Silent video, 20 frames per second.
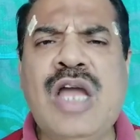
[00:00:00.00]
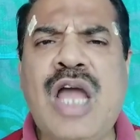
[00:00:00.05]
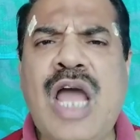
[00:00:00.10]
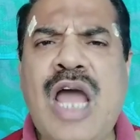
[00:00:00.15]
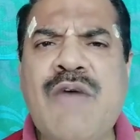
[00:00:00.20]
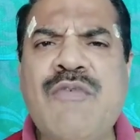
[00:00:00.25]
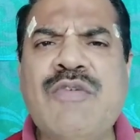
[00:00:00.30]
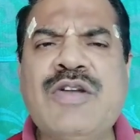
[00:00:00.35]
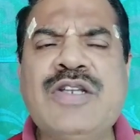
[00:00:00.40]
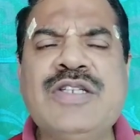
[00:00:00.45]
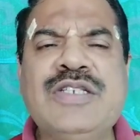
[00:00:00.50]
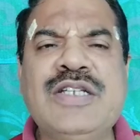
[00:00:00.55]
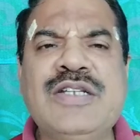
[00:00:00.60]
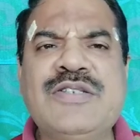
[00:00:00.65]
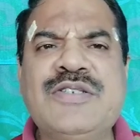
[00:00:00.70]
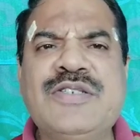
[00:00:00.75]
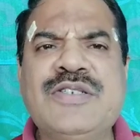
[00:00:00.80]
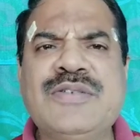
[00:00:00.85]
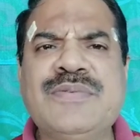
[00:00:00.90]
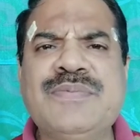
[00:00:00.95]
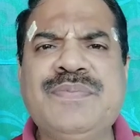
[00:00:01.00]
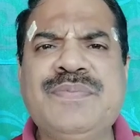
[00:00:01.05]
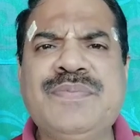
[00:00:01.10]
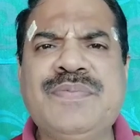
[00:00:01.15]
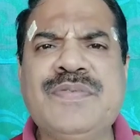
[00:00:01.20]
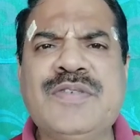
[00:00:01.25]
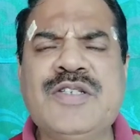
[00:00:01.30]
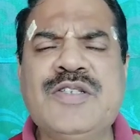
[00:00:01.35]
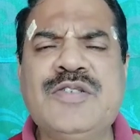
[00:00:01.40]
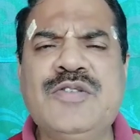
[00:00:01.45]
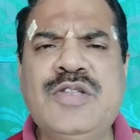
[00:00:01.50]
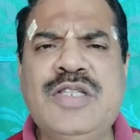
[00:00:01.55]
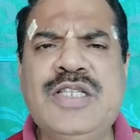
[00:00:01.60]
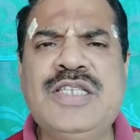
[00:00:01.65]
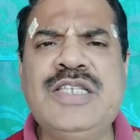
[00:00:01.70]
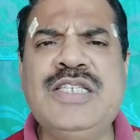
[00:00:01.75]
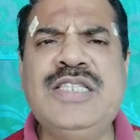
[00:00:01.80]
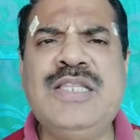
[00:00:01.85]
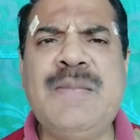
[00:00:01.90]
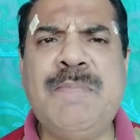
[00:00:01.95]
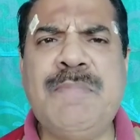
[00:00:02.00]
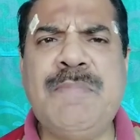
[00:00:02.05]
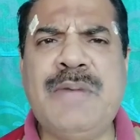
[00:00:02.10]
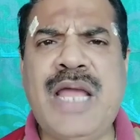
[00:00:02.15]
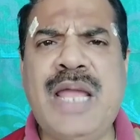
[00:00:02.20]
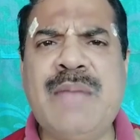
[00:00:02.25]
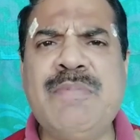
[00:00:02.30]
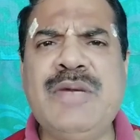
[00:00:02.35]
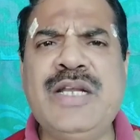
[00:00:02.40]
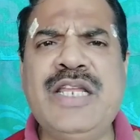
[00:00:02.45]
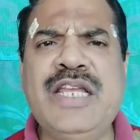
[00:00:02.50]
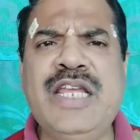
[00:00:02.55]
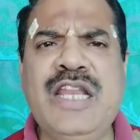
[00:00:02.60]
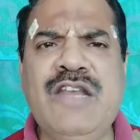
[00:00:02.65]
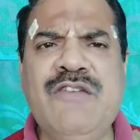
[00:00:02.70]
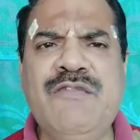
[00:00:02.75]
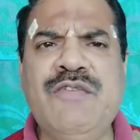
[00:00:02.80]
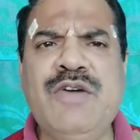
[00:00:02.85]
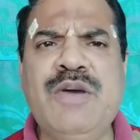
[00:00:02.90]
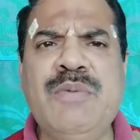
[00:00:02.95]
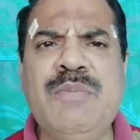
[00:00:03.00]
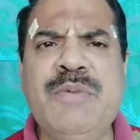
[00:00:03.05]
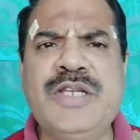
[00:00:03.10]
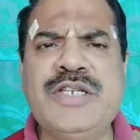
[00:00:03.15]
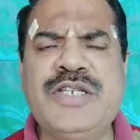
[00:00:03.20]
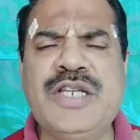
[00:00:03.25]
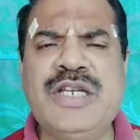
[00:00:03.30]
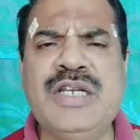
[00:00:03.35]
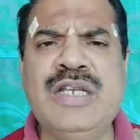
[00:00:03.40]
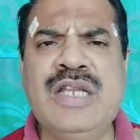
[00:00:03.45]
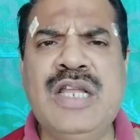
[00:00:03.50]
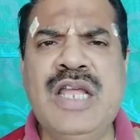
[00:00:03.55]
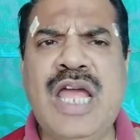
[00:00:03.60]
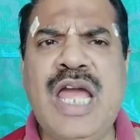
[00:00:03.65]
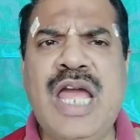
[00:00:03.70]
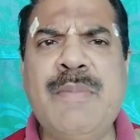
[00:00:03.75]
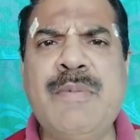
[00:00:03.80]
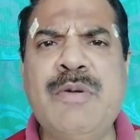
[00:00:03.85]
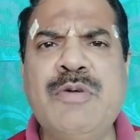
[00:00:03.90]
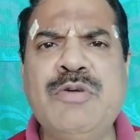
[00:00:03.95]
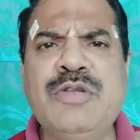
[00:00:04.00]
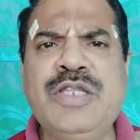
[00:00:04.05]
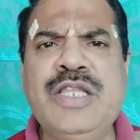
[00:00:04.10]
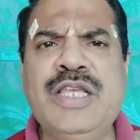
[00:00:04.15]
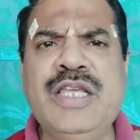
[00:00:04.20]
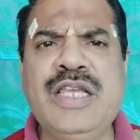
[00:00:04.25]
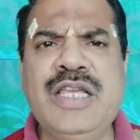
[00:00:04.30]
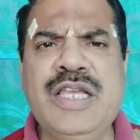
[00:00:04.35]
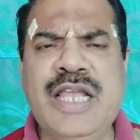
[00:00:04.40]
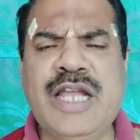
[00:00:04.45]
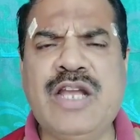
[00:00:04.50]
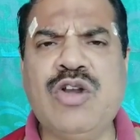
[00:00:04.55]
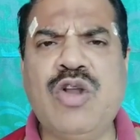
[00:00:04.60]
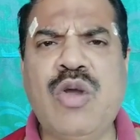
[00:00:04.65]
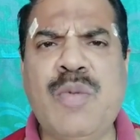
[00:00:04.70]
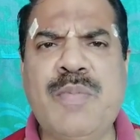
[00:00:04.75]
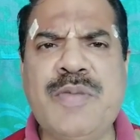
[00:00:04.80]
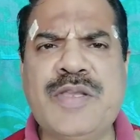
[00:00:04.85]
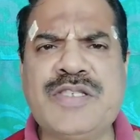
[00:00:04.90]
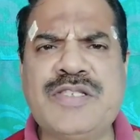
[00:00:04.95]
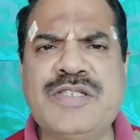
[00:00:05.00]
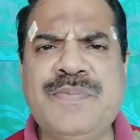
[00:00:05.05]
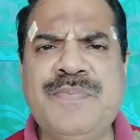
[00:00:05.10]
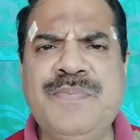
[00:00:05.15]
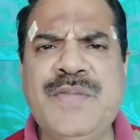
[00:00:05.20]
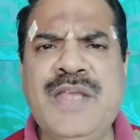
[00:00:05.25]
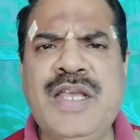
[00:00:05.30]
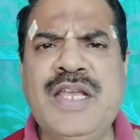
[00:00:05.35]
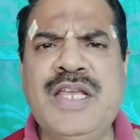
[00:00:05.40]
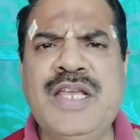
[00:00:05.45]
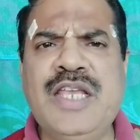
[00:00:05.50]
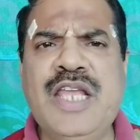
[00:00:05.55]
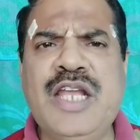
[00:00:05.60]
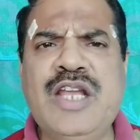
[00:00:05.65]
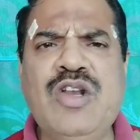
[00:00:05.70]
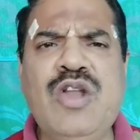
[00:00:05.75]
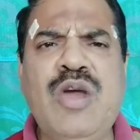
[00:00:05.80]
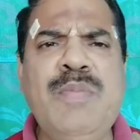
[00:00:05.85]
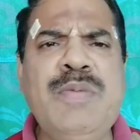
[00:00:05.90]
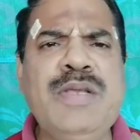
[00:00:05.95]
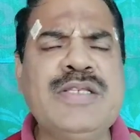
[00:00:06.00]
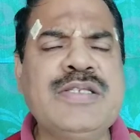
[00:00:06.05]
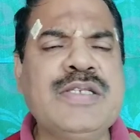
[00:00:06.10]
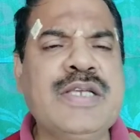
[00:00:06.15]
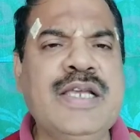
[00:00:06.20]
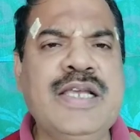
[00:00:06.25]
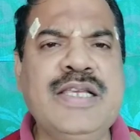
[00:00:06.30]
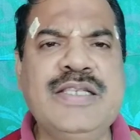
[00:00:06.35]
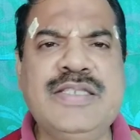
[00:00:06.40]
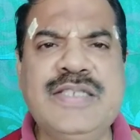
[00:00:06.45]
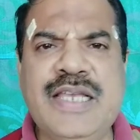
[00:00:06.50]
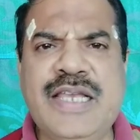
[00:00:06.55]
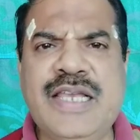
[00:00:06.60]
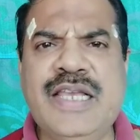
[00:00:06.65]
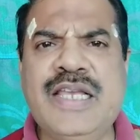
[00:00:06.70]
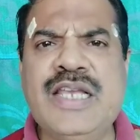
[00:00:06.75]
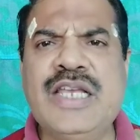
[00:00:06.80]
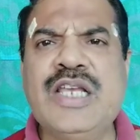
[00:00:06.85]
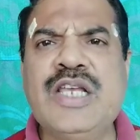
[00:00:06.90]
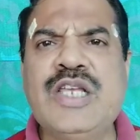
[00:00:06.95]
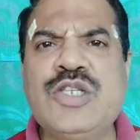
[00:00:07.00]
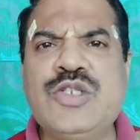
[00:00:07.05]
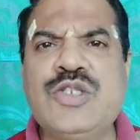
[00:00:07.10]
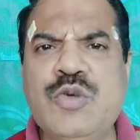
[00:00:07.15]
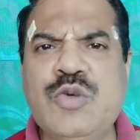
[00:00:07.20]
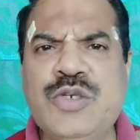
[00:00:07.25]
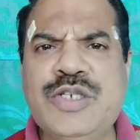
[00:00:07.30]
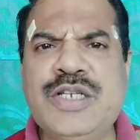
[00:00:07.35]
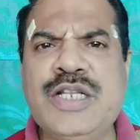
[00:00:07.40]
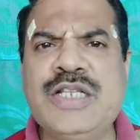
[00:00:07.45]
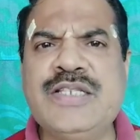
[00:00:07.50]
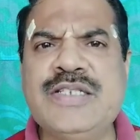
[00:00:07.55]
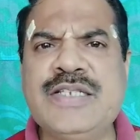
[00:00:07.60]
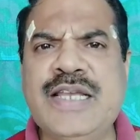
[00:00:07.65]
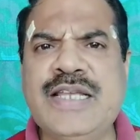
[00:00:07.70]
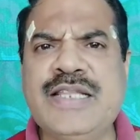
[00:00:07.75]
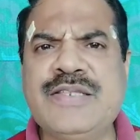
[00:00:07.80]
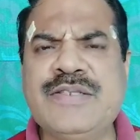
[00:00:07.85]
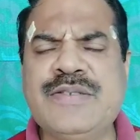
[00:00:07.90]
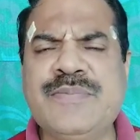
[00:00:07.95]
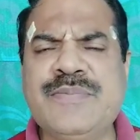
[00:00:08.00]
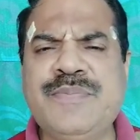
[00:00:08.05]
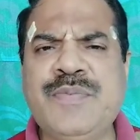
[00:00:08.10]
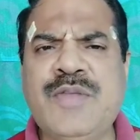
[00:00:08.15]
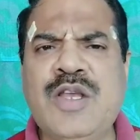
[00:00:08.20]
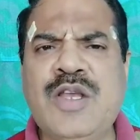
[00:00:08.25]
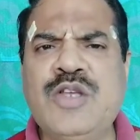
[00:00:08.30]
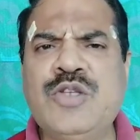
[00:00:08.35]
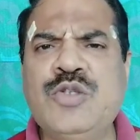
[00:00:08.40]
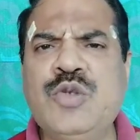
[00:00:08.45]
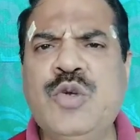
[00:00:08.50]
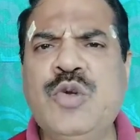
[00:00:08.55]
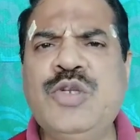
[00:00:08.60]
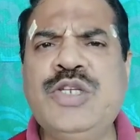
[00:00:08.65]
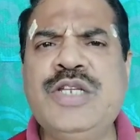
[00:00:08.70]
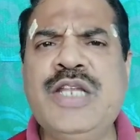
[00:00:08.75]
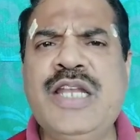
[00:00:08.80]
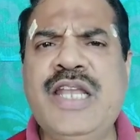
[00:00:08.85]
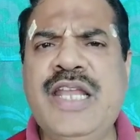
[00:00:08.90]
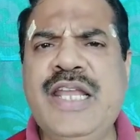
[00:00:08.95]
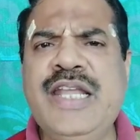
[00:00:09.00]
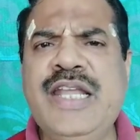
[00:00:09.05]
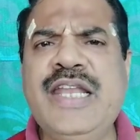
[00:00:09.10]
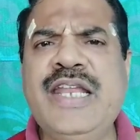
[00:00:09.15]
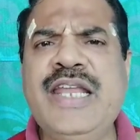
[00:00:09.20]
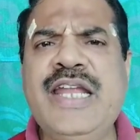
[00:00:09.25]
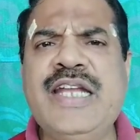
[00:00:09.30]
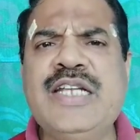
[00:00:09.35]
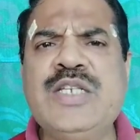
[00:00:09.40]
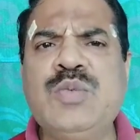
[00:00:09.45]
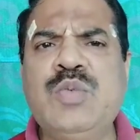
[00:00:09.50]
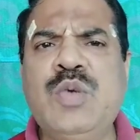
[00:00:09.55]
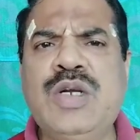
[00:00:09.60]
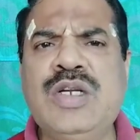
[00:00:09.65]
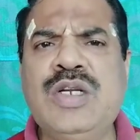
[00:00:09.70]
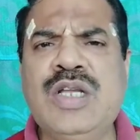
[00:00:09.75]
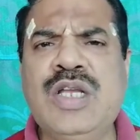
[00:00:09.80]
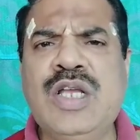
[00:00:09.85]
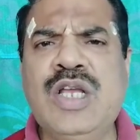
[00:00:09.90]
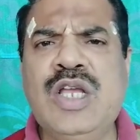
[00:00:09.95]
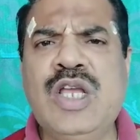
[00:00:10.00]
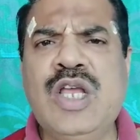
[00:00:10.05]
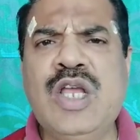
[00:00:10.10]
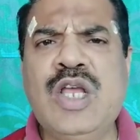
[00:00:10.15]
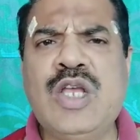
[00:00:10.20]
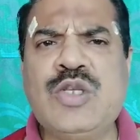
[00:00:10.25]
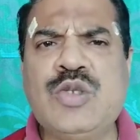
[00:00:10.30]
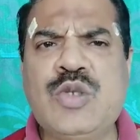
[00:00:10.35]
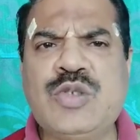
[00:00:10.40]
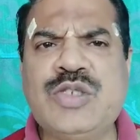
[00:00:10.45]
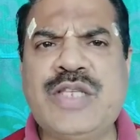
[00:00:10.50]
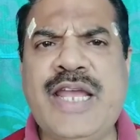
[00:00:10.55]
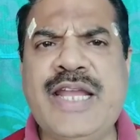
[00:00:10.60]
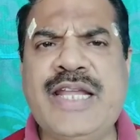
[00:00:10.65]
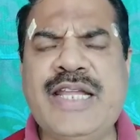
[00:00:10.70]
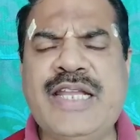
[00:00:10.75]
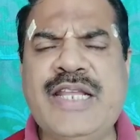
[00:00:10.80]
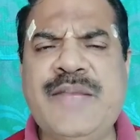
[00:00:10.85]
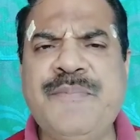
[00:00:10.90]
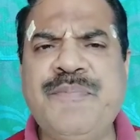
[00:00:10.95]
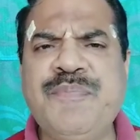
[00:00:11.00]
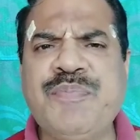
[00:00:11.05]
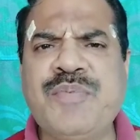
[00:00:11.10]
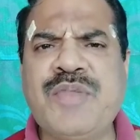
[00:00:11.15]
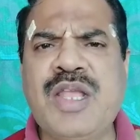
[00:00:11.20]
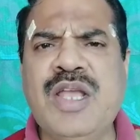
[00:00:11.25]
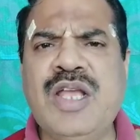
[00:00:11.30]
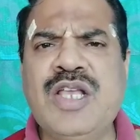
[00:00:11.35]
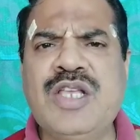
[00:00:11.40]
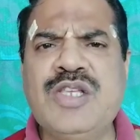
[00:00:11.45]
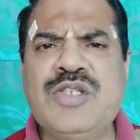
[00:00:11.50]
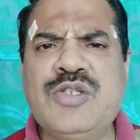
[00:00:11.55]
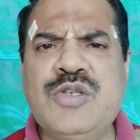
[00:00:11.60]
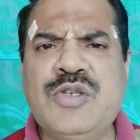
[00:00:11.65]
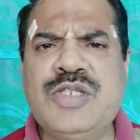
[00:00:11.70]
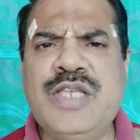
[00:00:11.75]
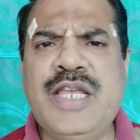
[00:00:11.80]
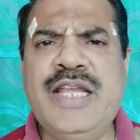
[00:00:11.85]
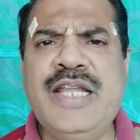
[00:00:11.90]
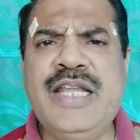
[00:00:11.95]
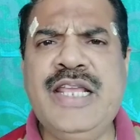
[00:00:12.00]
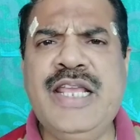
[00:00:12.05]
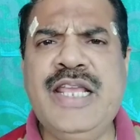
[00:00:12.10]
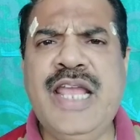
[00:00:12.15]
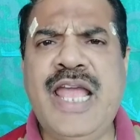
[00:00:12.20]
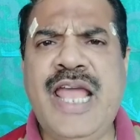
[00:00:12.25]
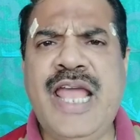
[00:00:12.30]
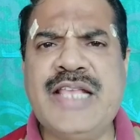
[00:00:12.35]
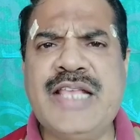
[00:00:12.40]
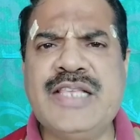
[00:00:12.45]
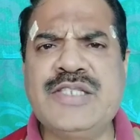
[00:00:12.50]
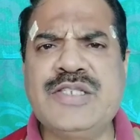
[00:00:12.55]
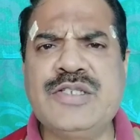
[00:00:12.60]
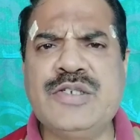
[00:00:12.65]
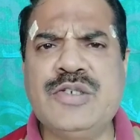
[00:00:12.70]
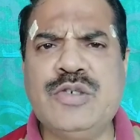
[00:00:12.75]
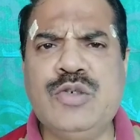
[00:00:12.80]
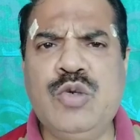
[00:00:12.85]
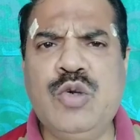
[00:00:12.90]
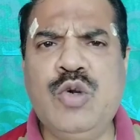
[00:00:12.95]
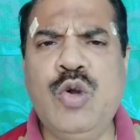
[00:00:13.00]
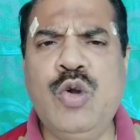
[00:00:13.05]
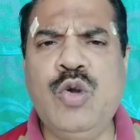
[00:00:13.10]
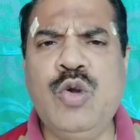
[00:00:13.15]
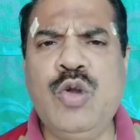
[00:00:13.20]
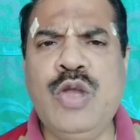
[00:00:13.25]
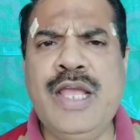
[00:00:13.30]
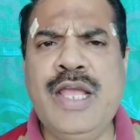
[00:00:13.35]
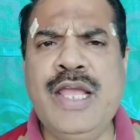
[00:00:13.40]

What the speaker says: our results. So this is the primary information about the economics. Economics is a social science. Social indicates what? Society. Society has to go